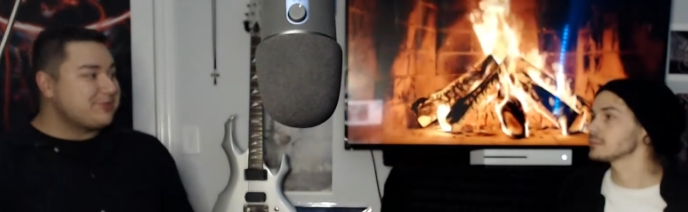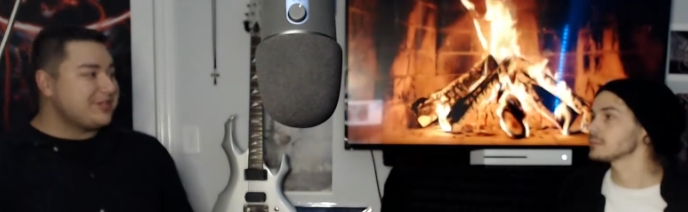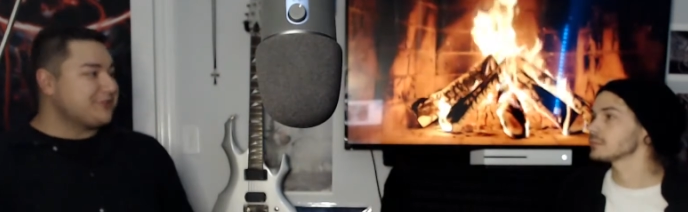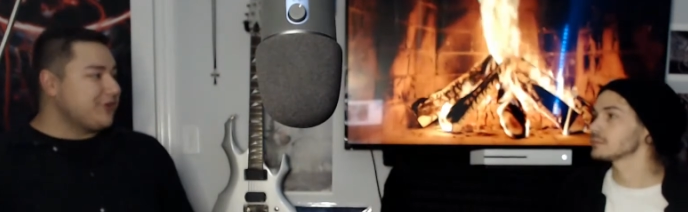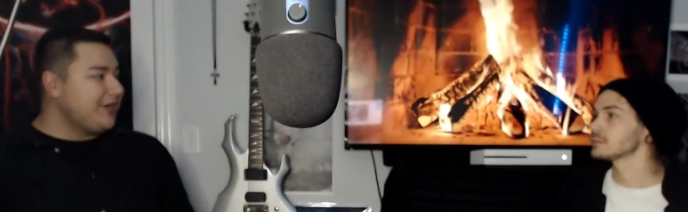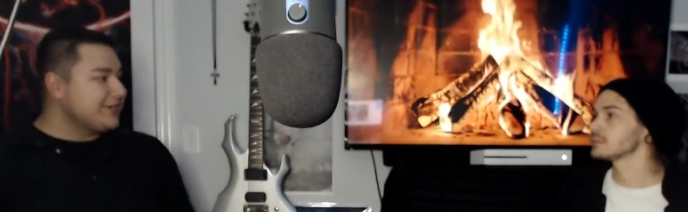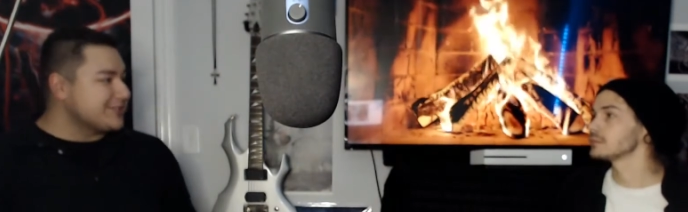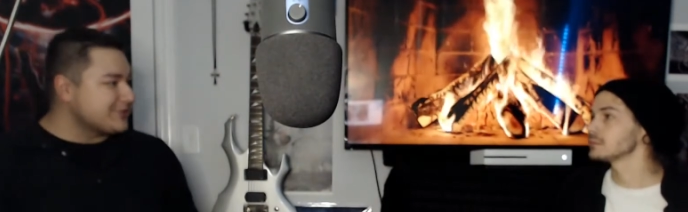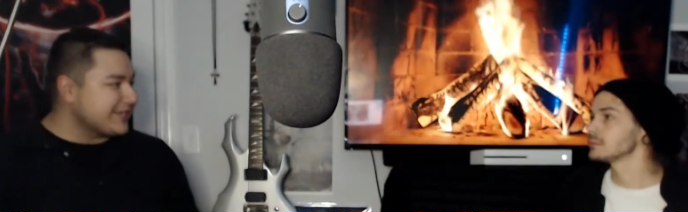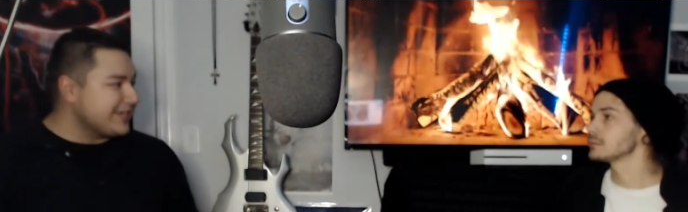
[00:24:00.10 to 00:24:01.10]
Speaker 1: lacrosse, I
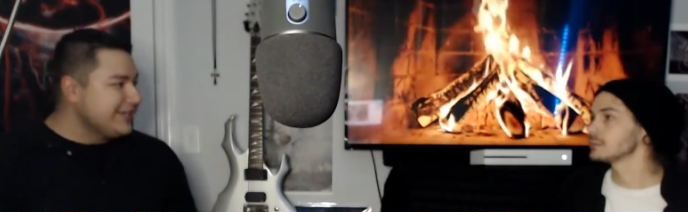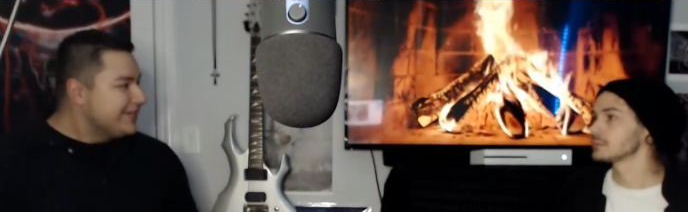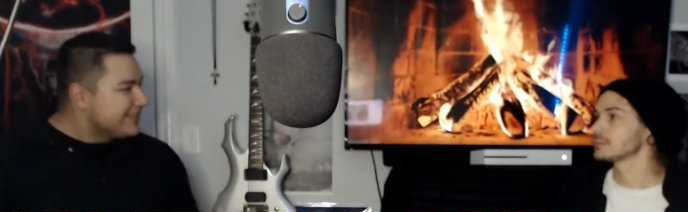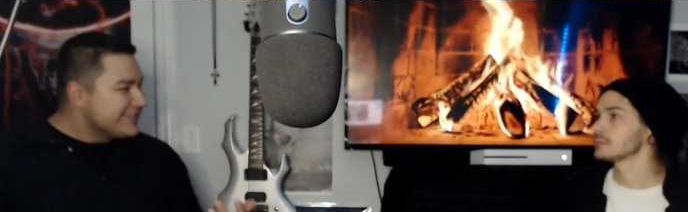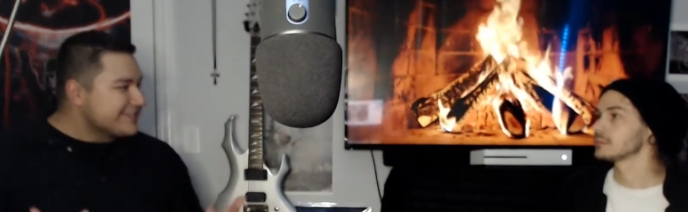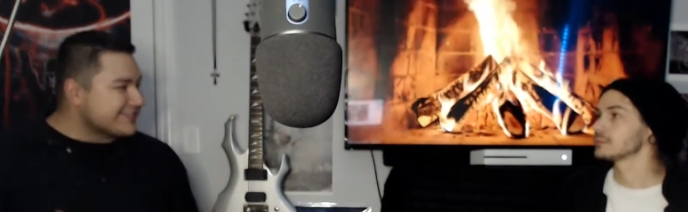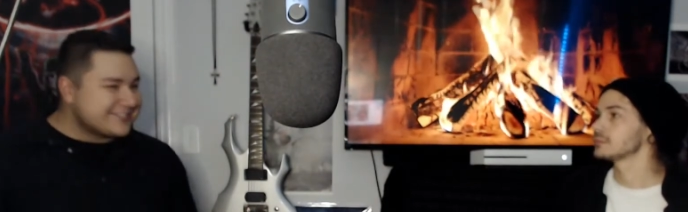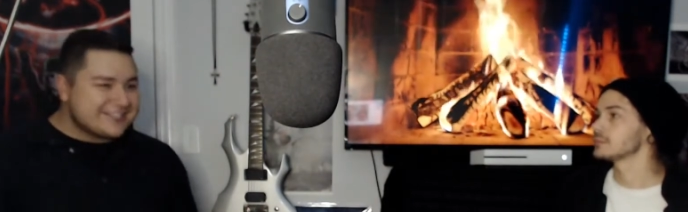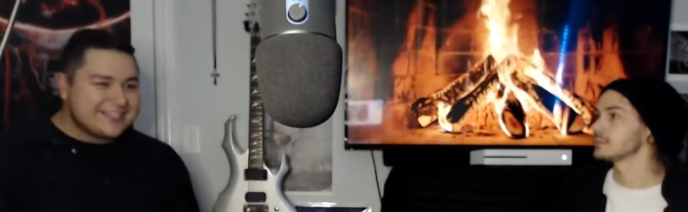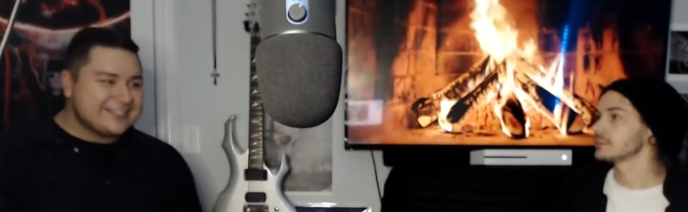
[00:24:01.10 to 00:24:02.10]
was like, this is
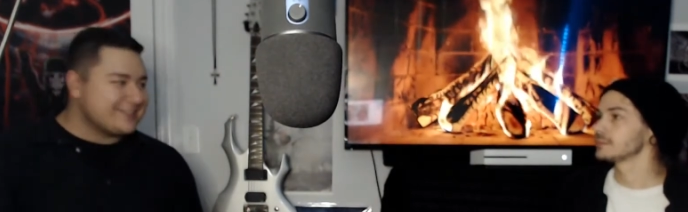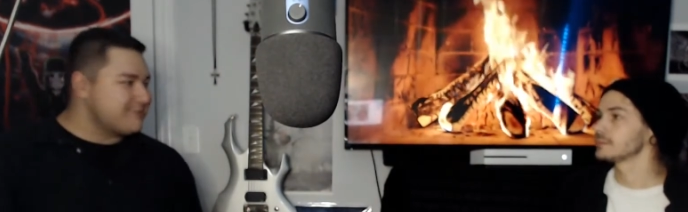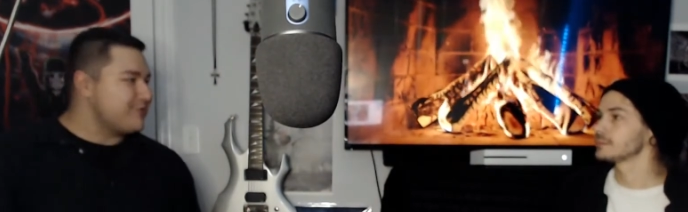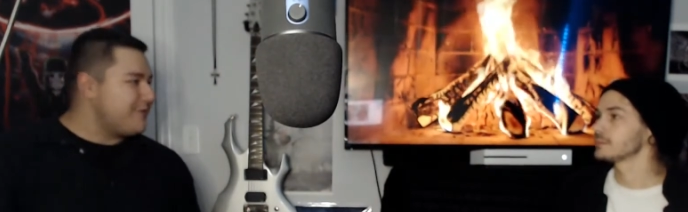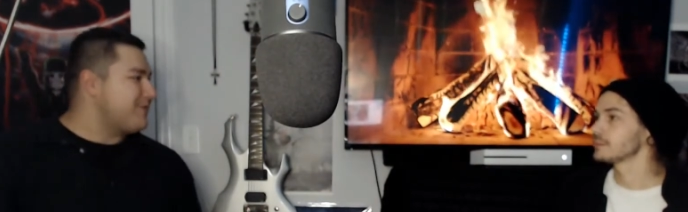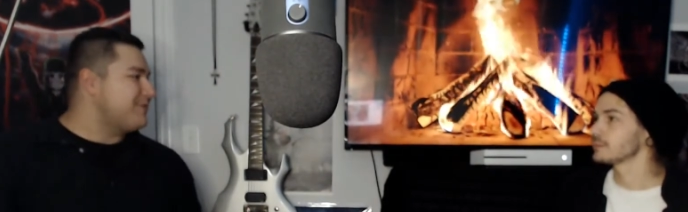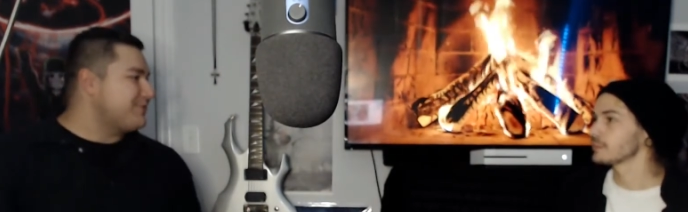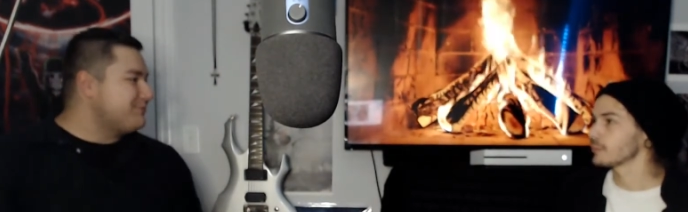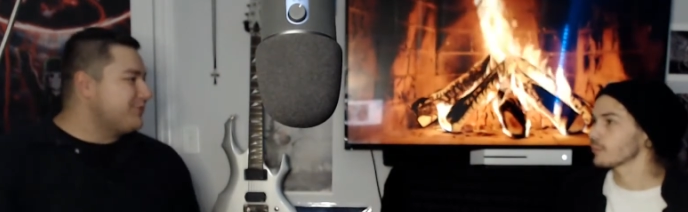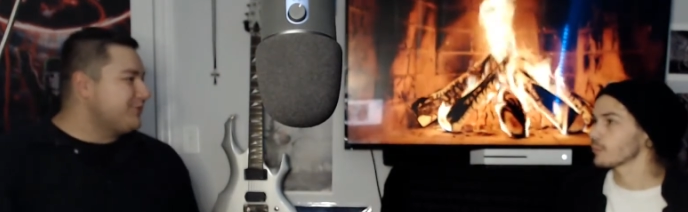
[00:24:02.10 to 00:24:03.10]
sick. Like I'm around my
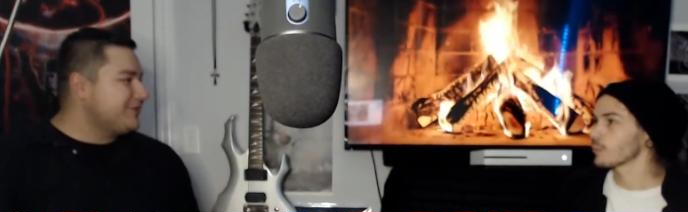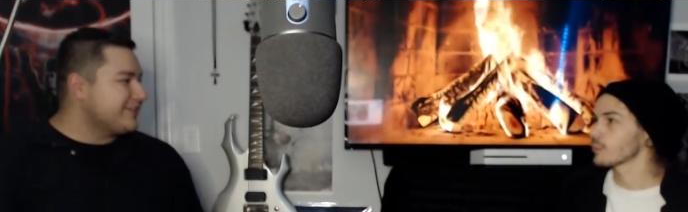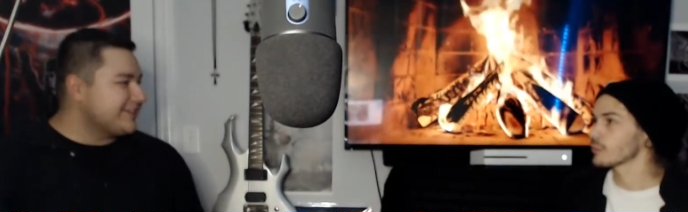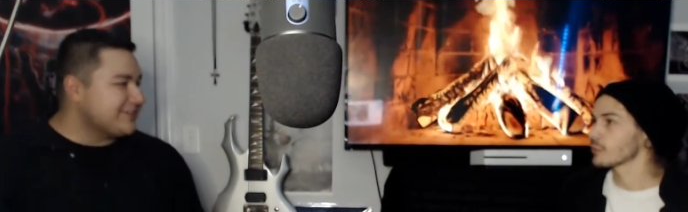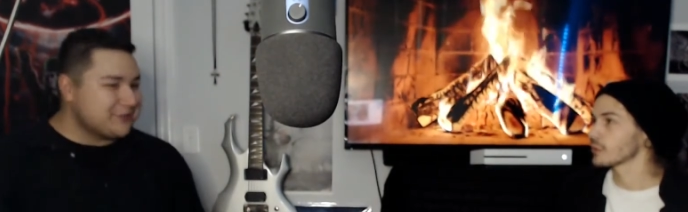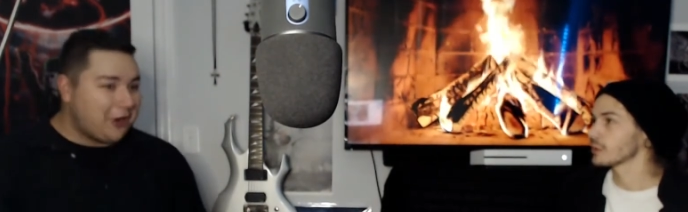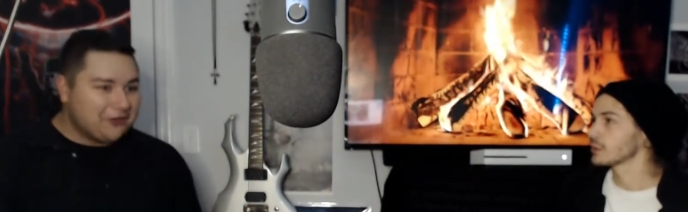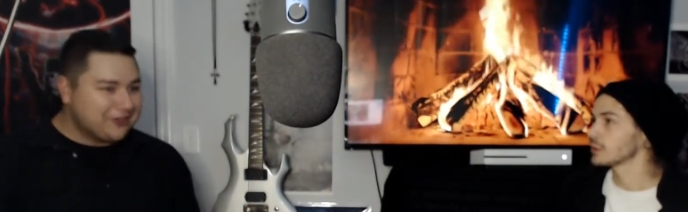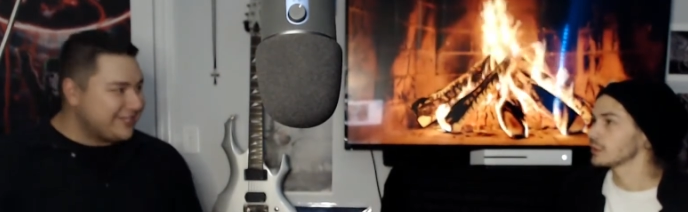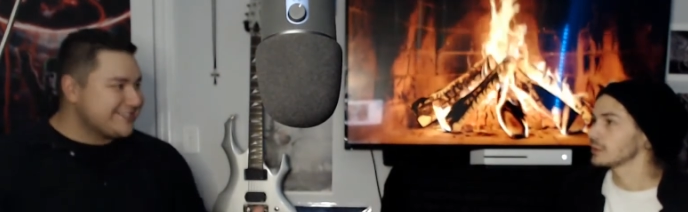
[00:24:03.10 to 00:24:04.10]
people, and you know, all
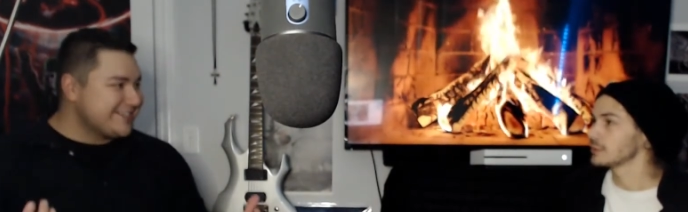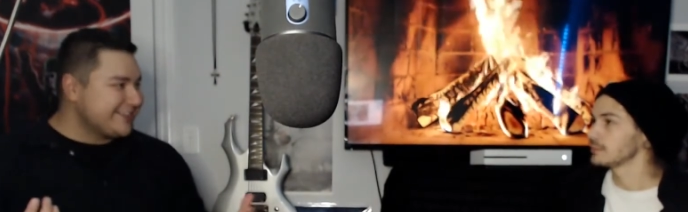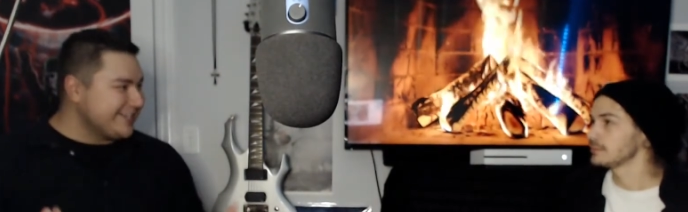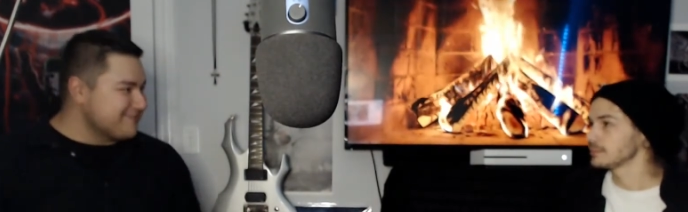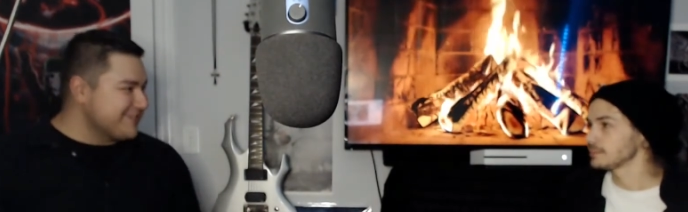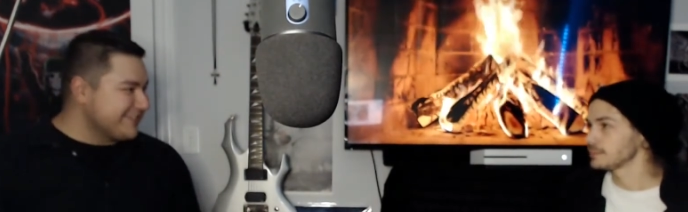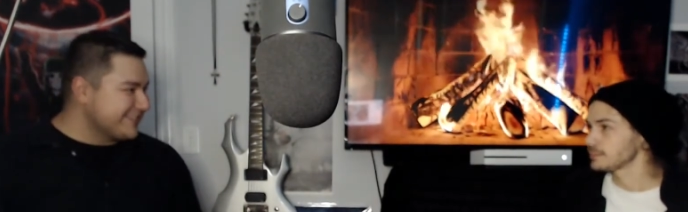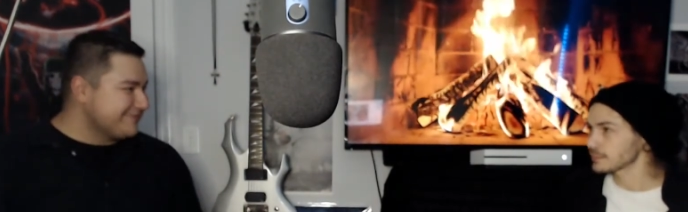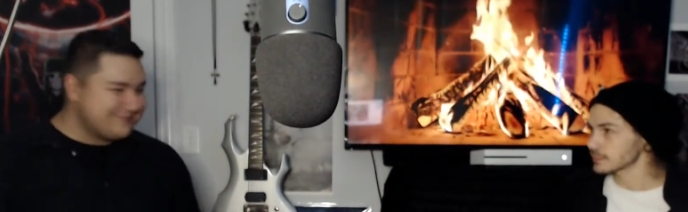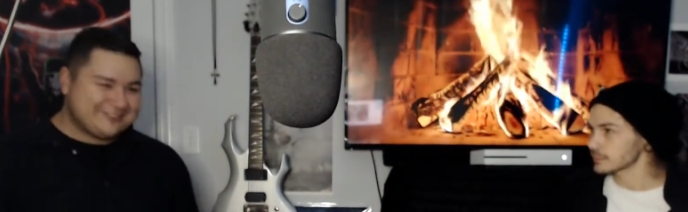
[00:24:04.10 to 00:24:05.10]
the kids didn't like me
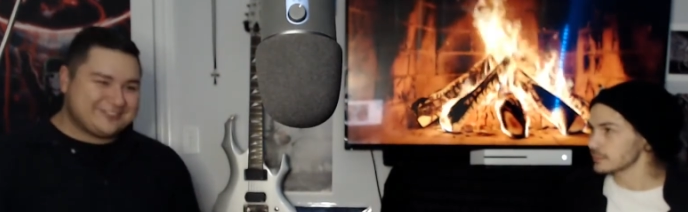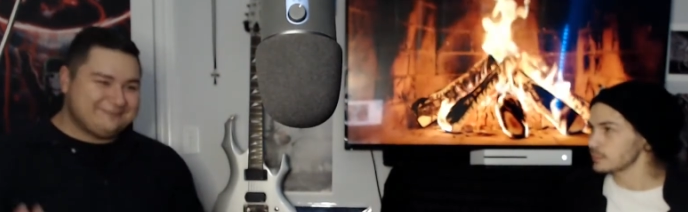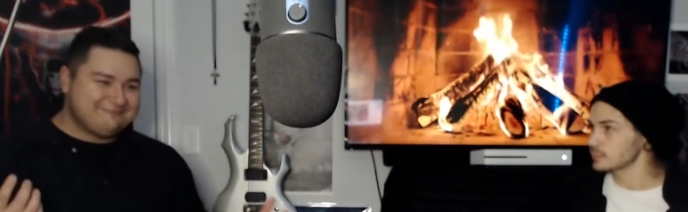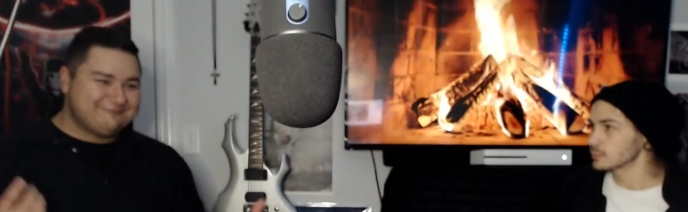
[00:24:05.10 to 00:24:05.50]
because I'm just some